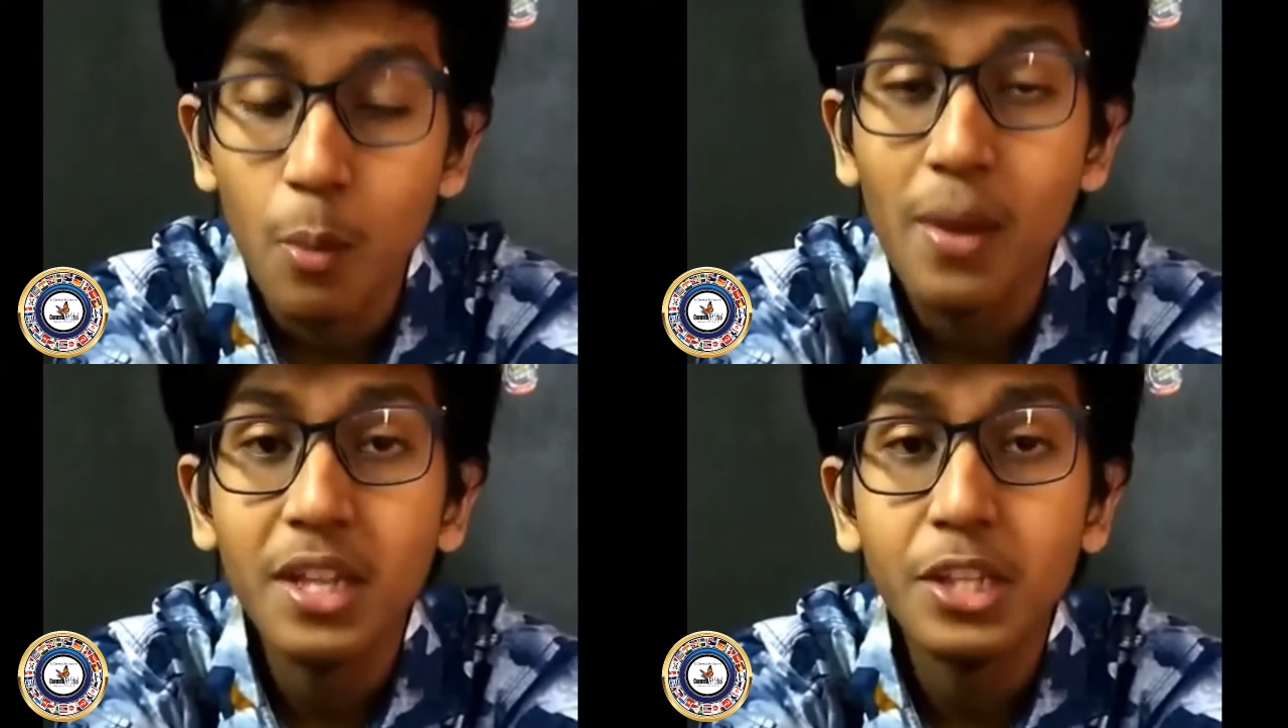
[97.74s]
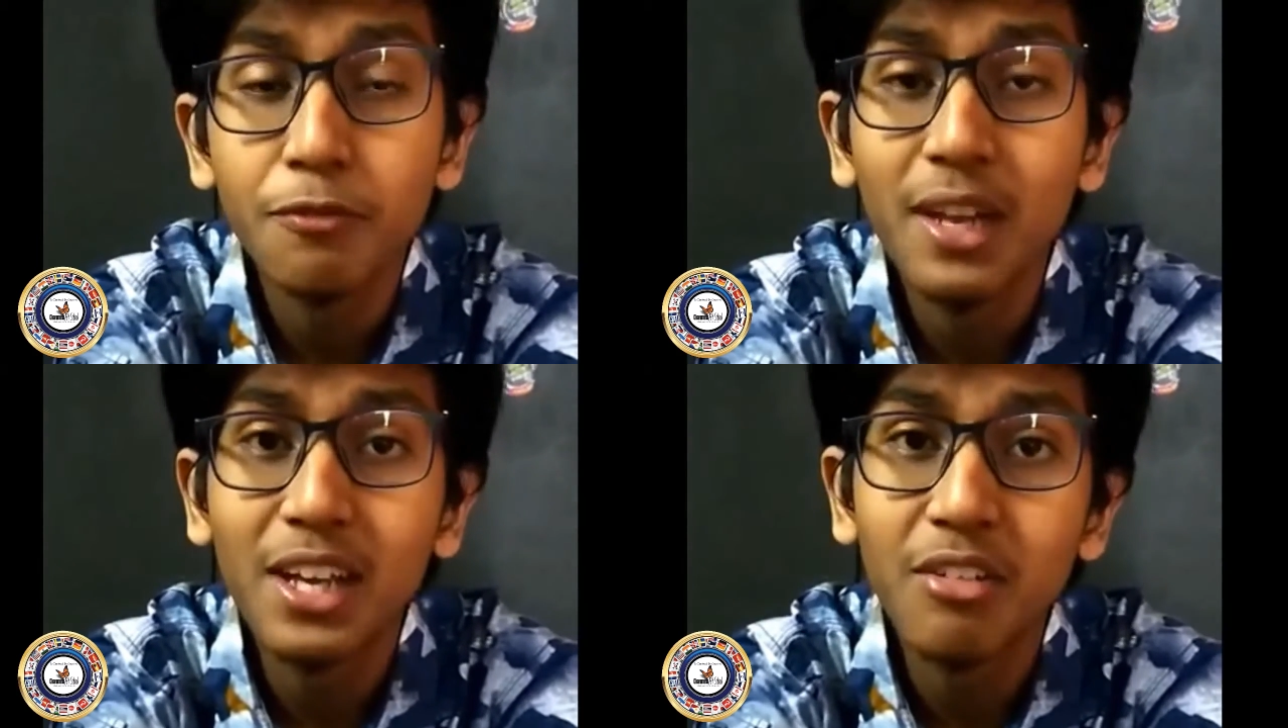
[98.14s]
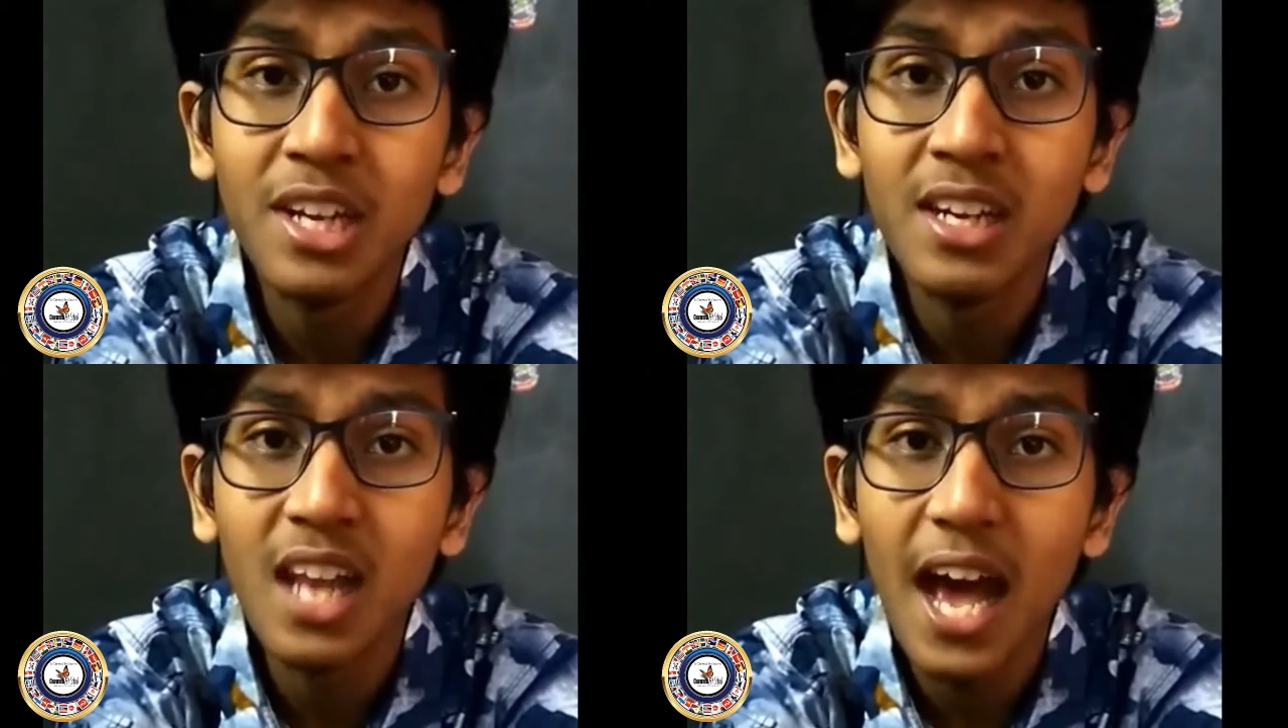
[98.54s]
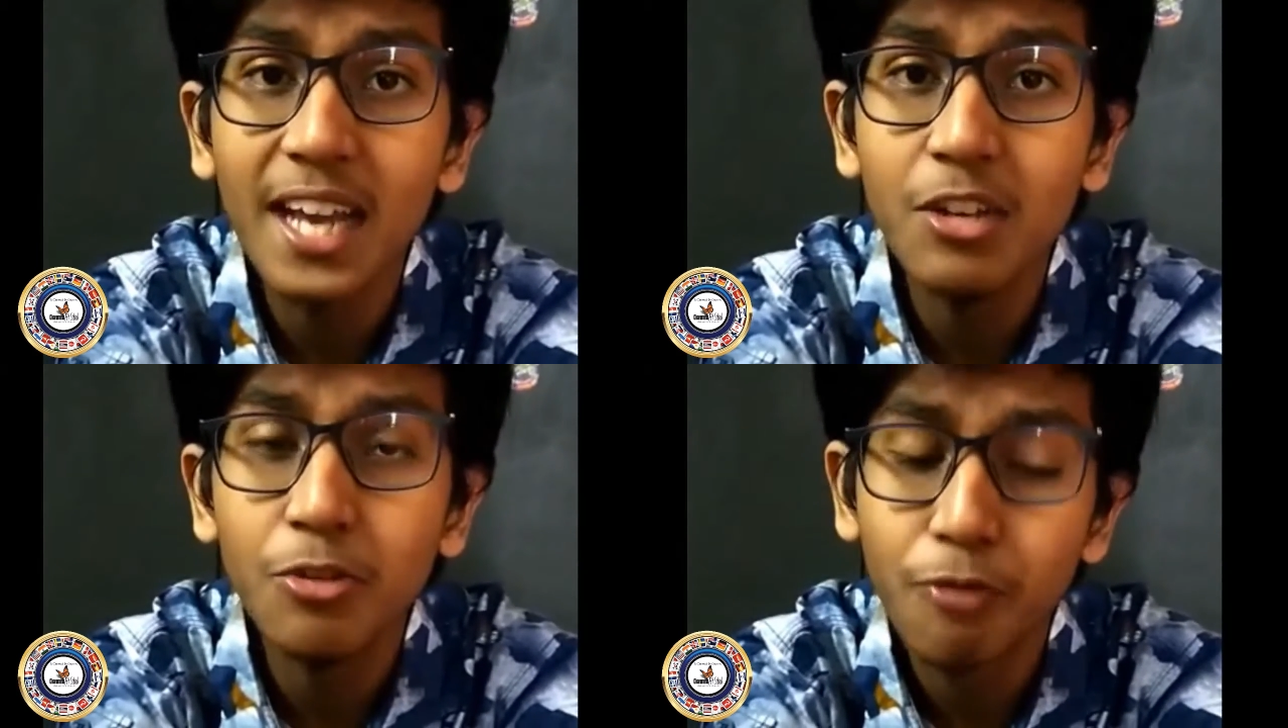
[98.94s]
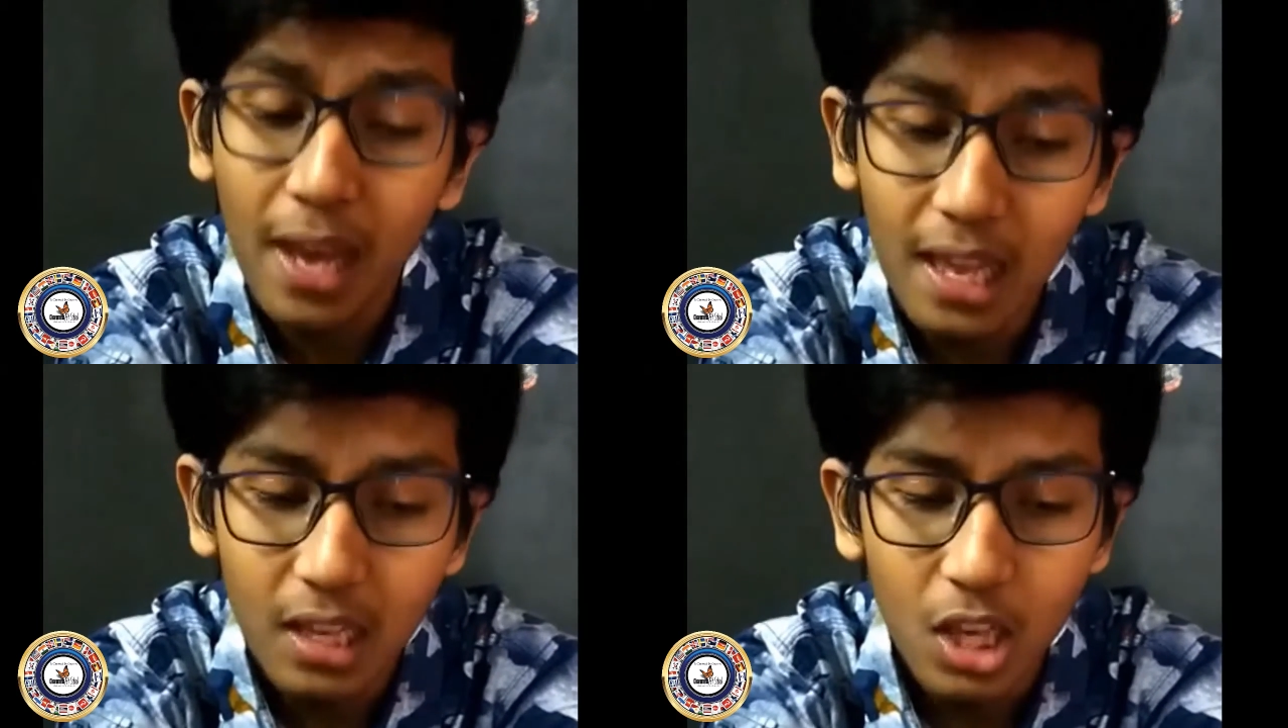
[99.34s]
When its flickering light
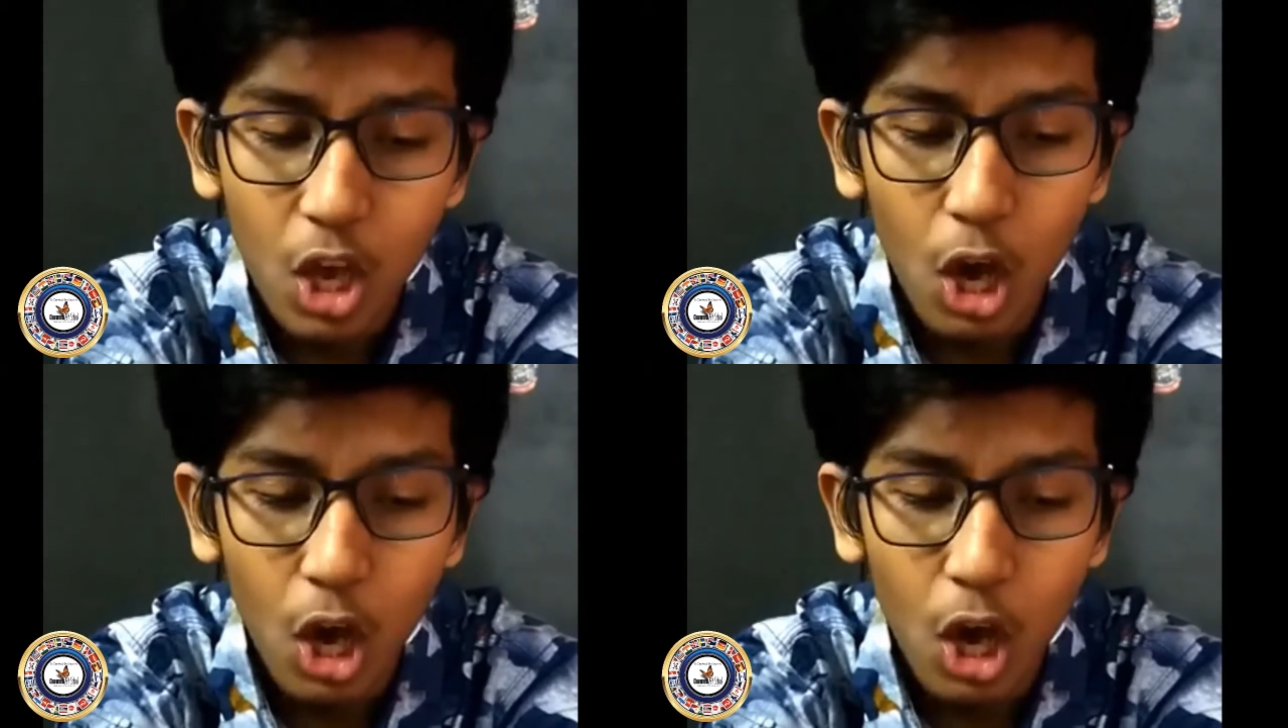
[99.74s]
fell